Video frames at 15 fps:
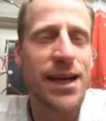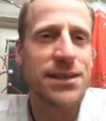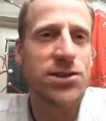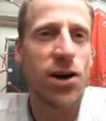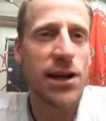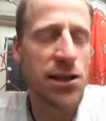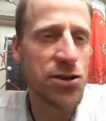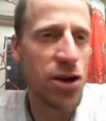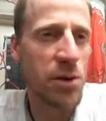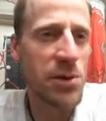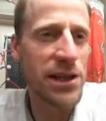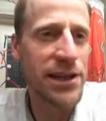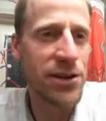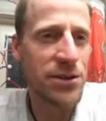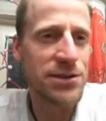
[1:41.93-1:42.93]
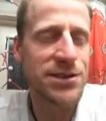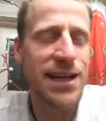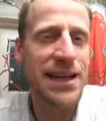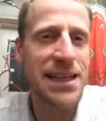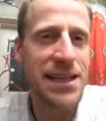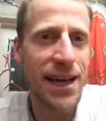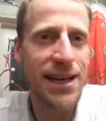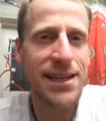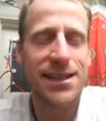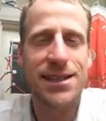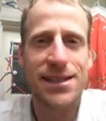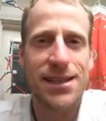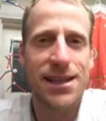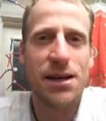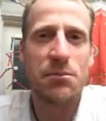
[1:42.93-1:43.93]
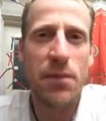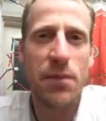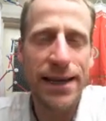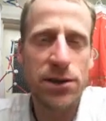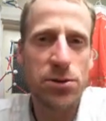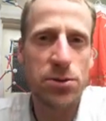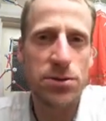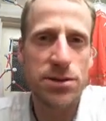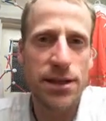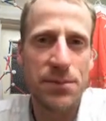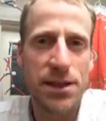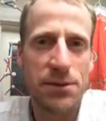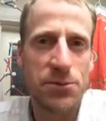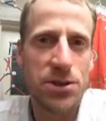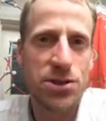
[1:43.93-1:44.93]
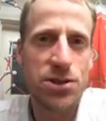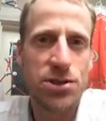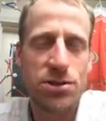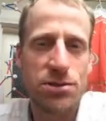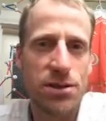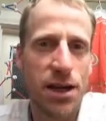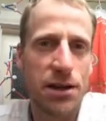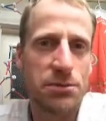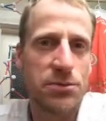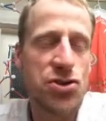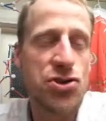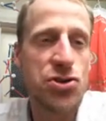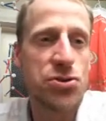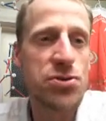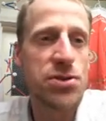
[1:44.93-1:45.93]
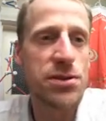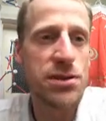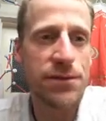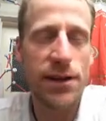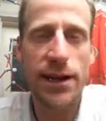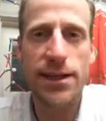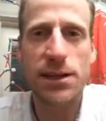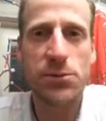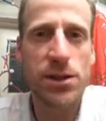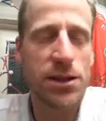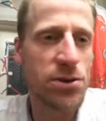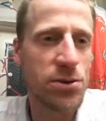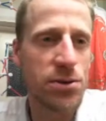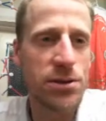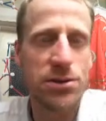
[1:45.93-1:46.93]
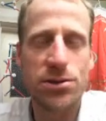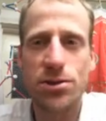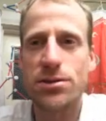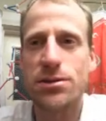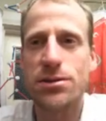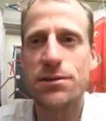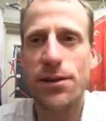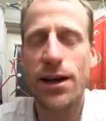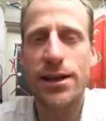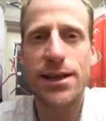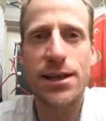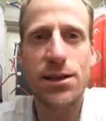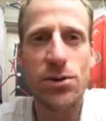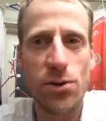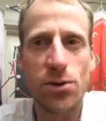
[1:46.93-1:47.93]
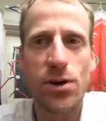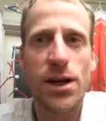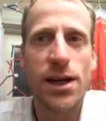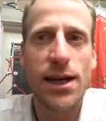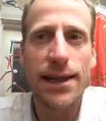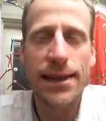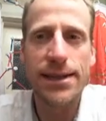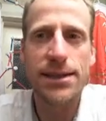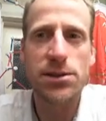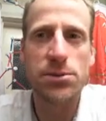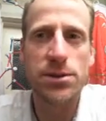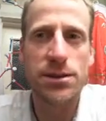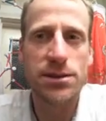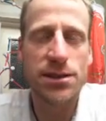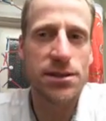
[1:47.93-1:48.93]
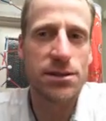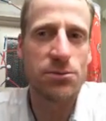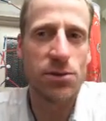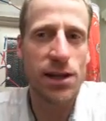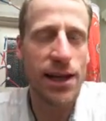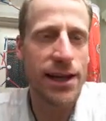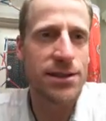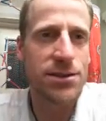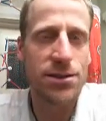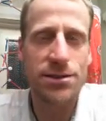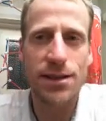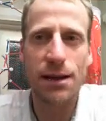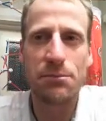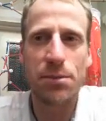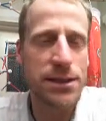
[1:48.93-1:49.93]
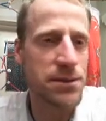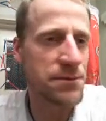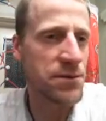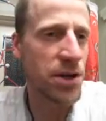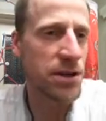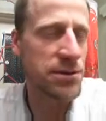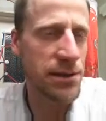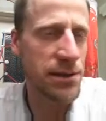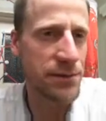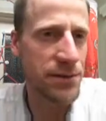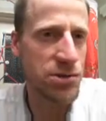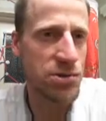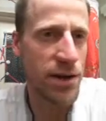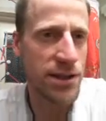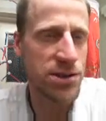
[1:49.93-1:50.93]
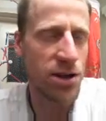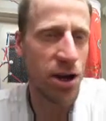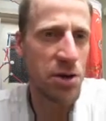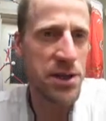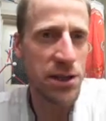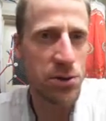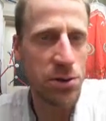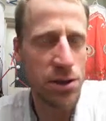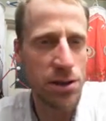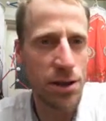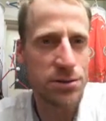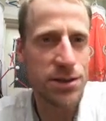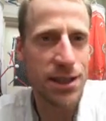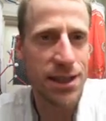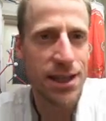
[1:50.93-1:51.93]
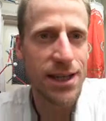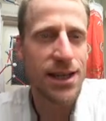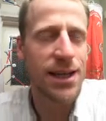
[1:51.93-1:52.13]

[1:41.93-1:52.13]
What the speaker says: tidal anomaly on a sunny day may cause something which, nuisance flooding, we could call it nuisance flooding, or lead to a decision related to some piece of coastal infrastructure opening or closing.